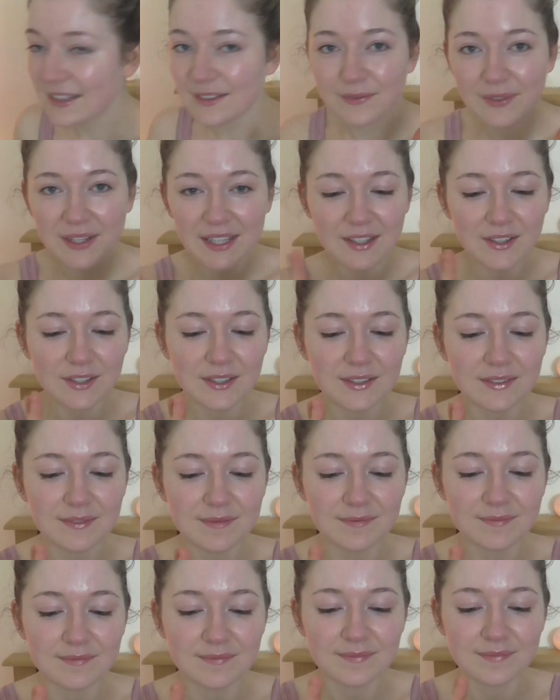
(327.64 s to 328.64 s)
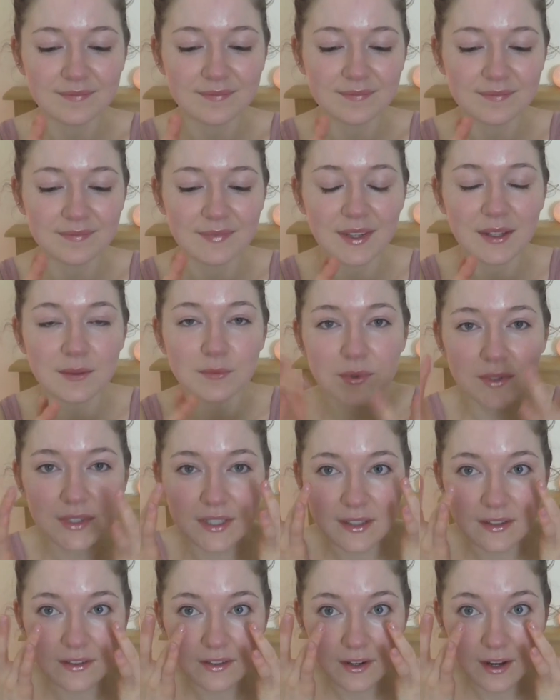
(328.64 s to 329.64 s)
little finger and
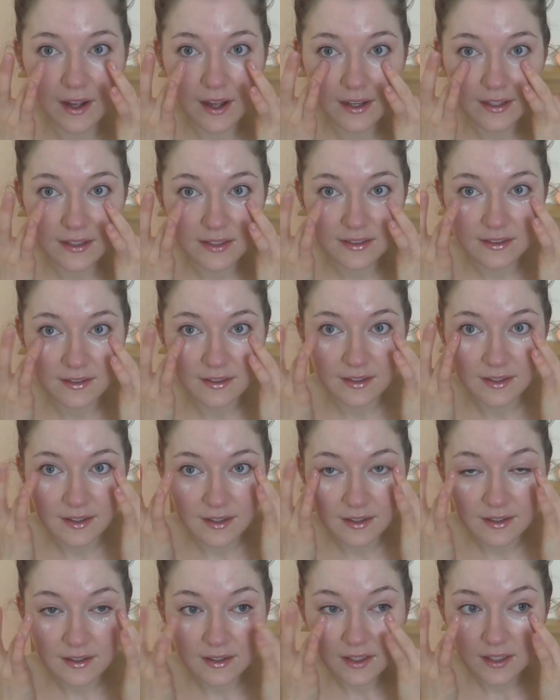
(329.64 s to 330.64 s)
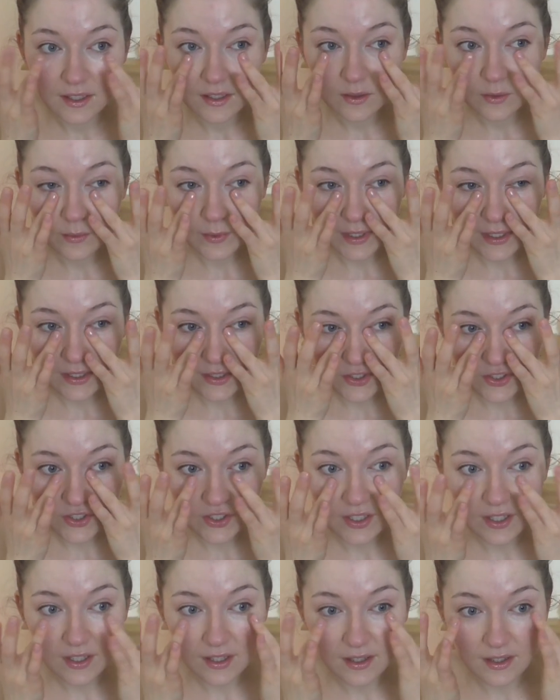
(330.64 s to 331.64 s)
put it under the eyes, which
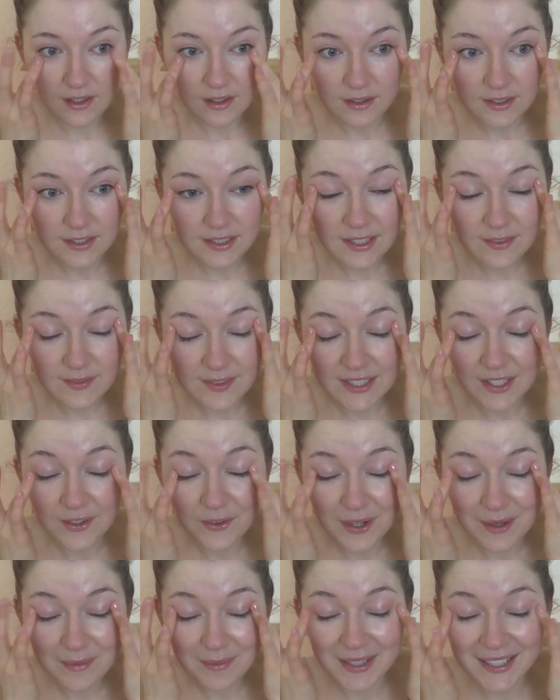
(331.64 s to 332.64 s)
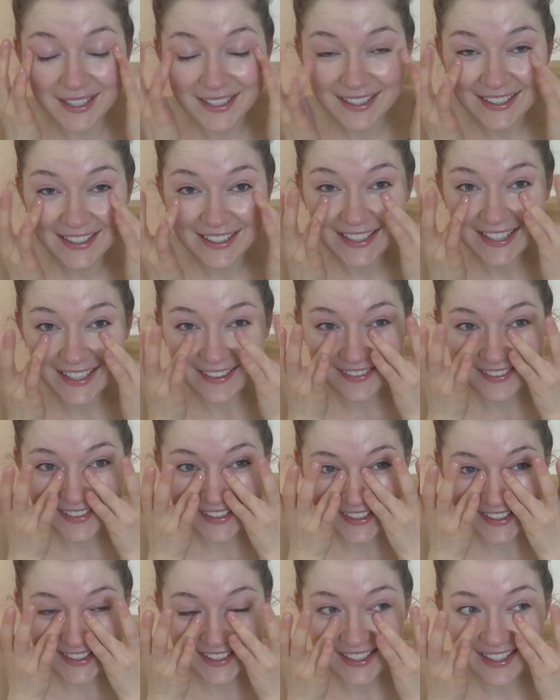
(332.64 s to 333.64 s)
uh, saves the cream,
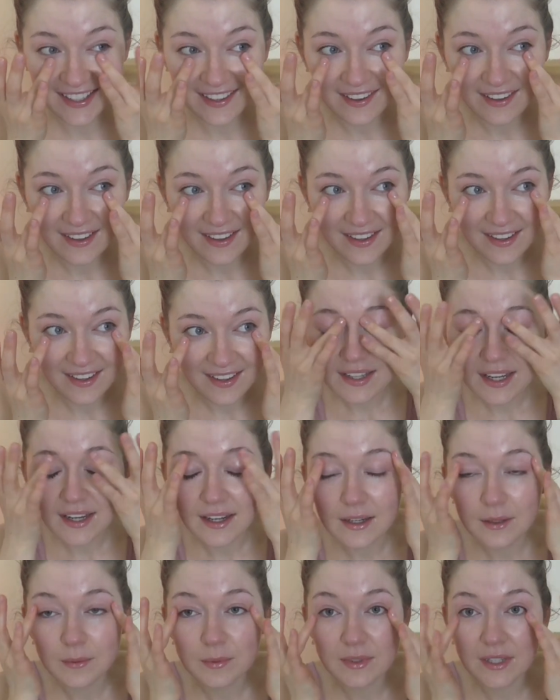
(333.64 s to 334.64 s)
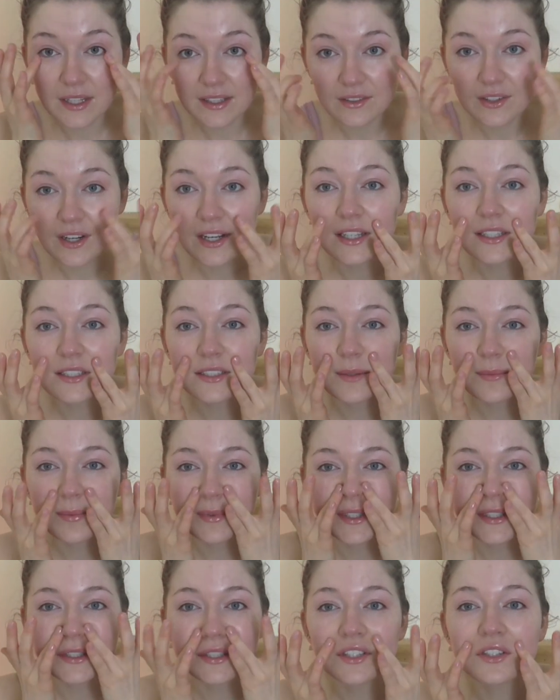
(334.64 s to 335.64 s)
definitely. Uh, I put it under eyes, I
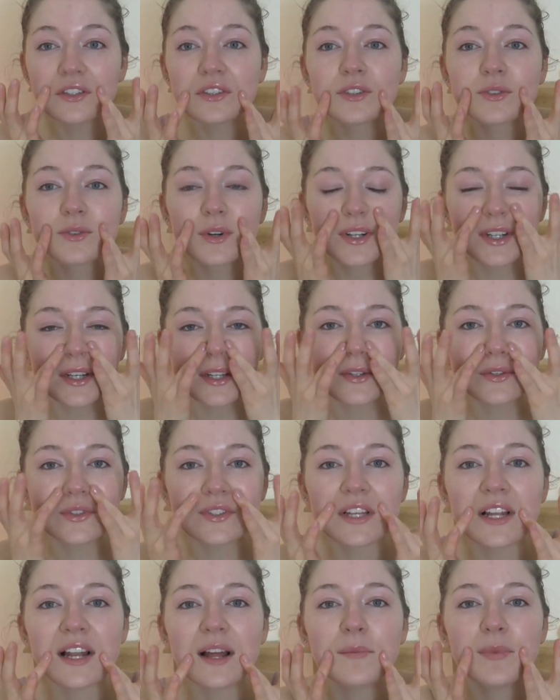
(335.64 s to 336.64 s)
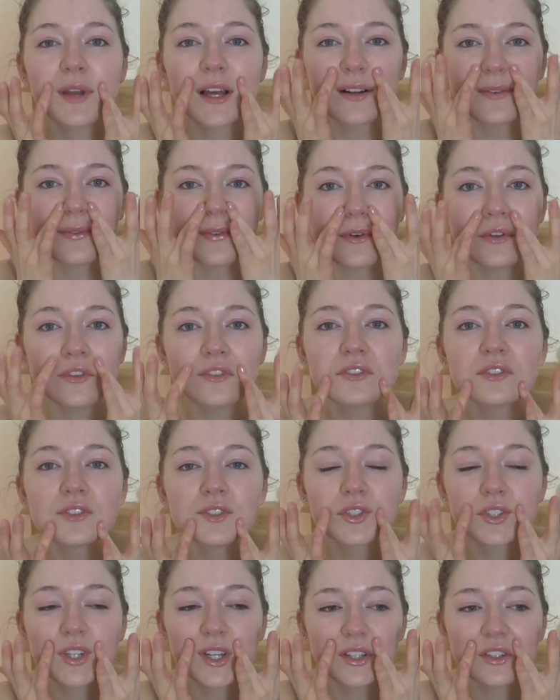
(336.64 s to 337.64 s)
put it here where the nasolabial
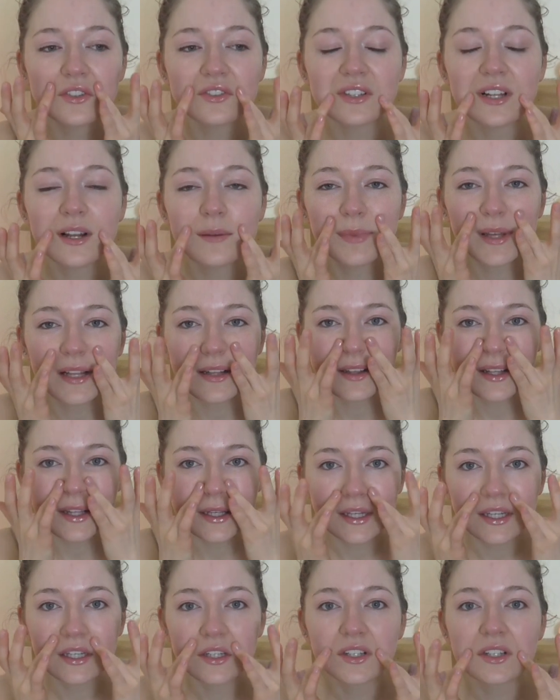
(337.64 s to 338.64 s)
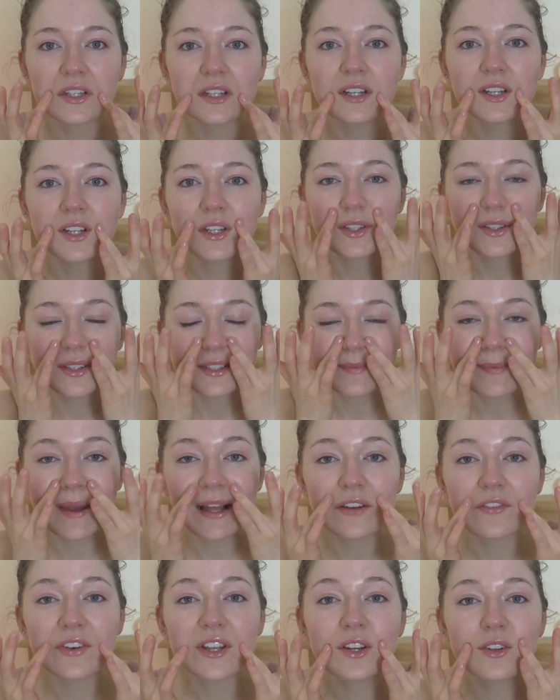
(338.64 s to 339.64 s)
folds and nasolabial uh, you know,
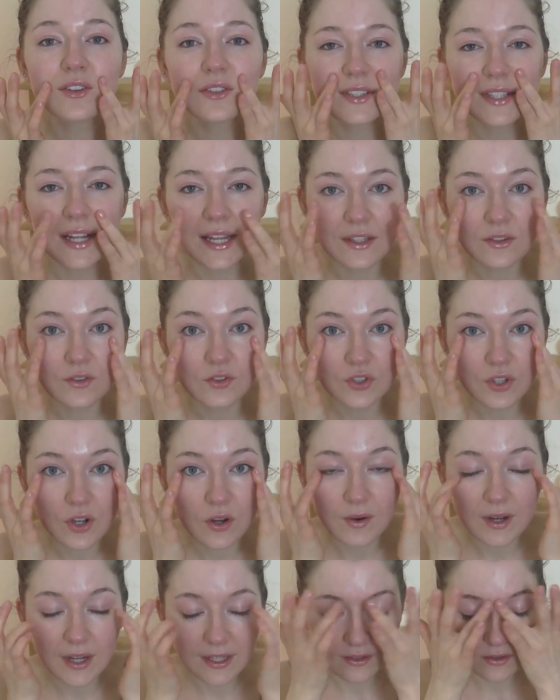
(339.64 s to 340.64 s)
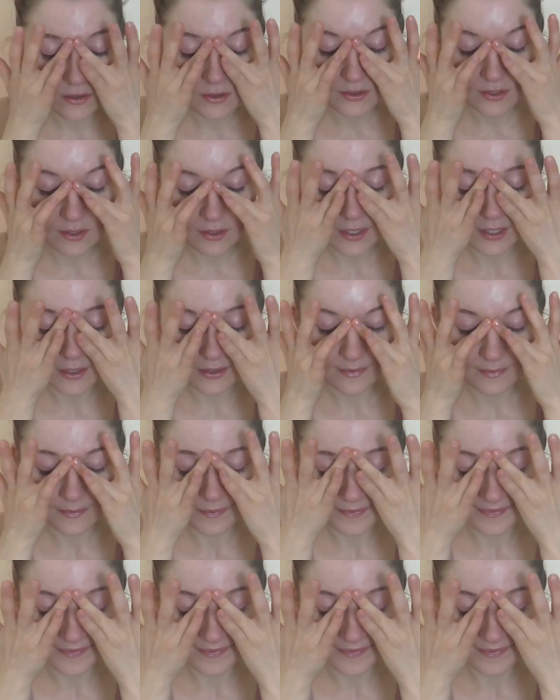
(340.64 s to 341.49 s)
smile wrinkles like to show, and also here.